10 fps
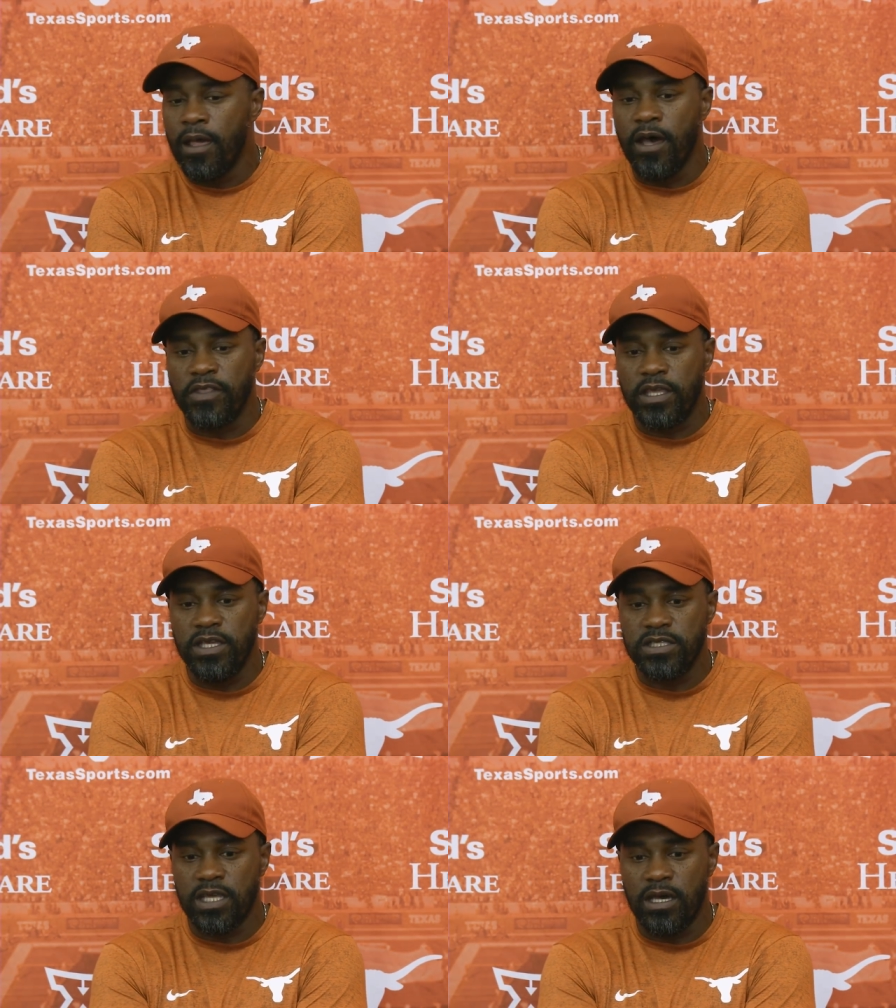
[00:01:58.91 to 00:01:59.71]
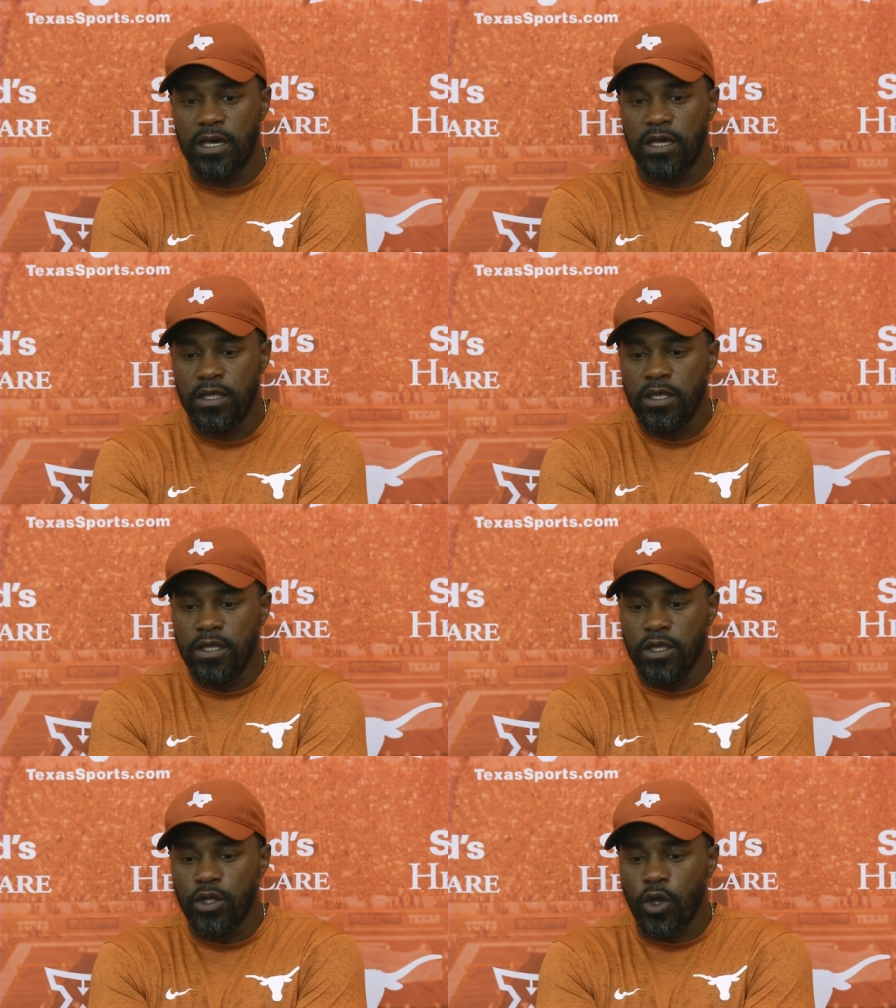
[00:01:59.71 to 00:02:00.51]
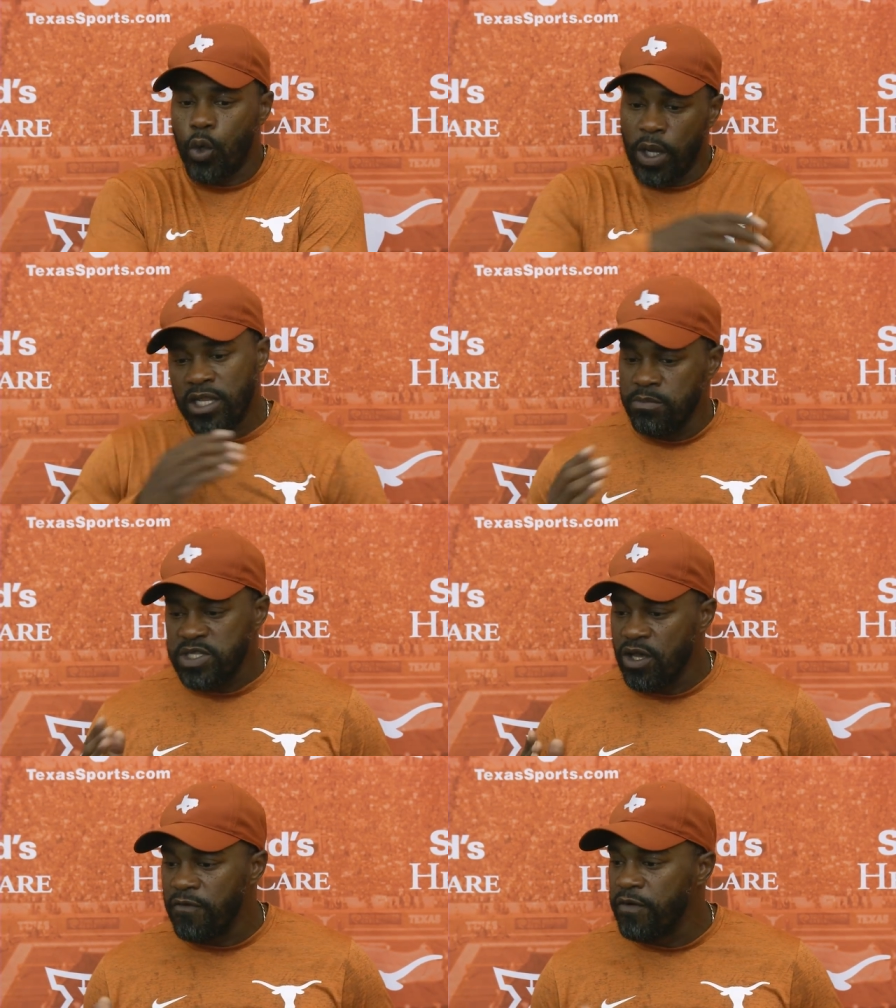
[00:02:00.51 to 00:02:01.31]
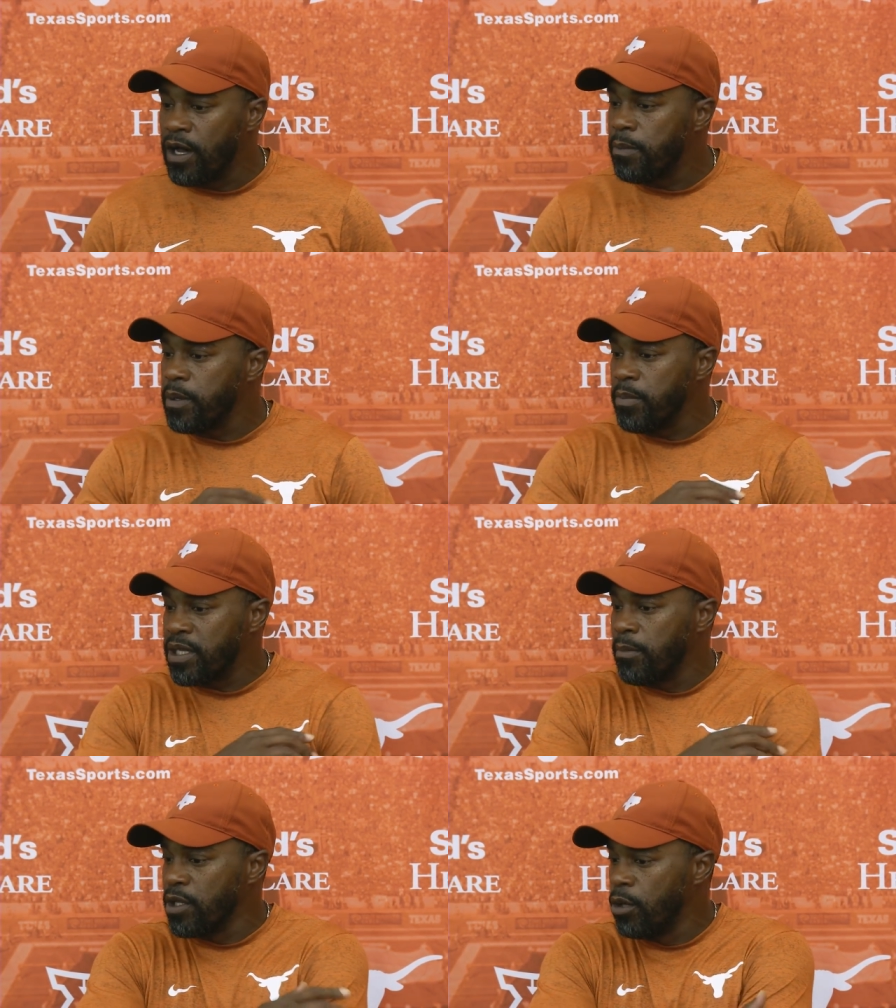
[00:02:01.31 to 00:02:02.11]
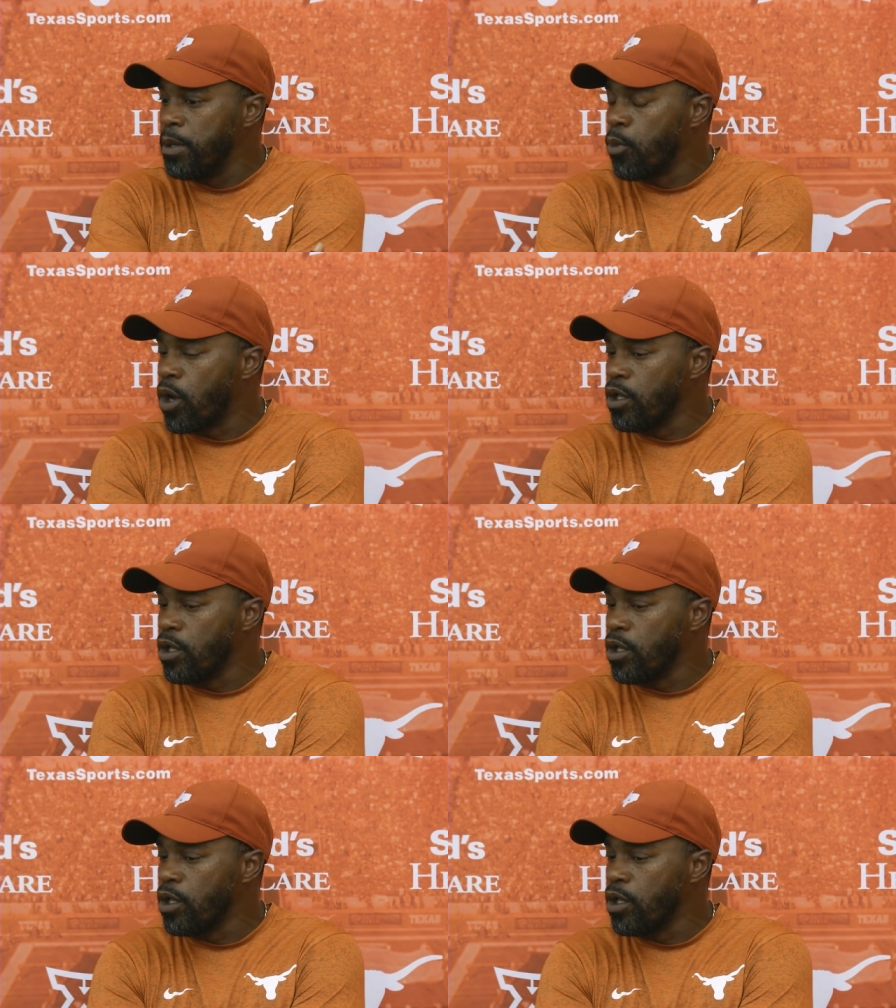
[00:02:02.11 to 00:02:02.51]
I think he's quickened himself up and become a little bit more